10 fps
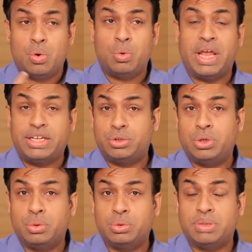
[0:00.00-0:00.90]
who likes to
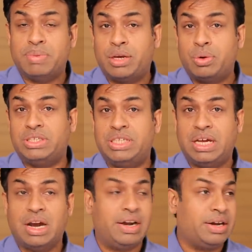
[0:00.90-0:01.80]
use a micro
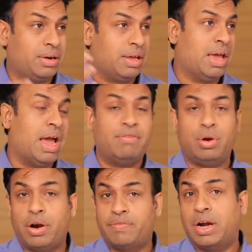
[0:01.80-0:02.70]
SD card, have a
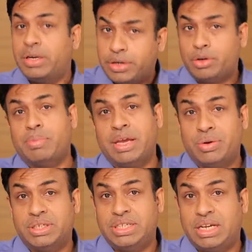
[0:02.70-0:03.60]
lot of content on
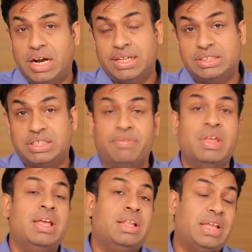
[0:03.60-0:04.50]
micro SD card and
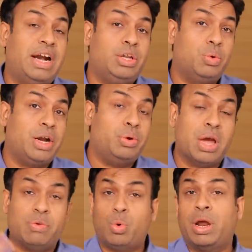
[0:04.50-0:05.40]
stuff, that you can do,
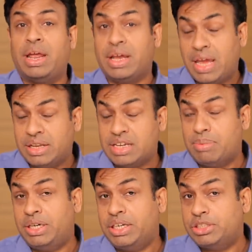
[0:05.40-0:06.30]
and again
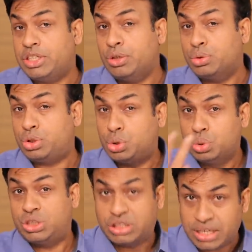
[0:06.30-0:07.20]
simultaneously use
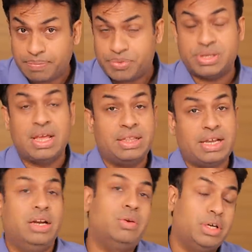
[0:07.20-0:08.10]
two SIMs,
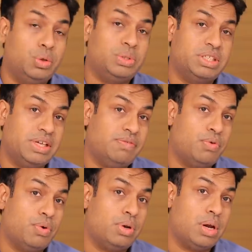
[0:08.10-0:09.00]
that you can do with the
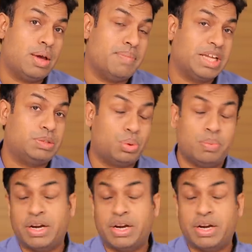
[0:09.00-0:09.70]
Zenfone Max Pro.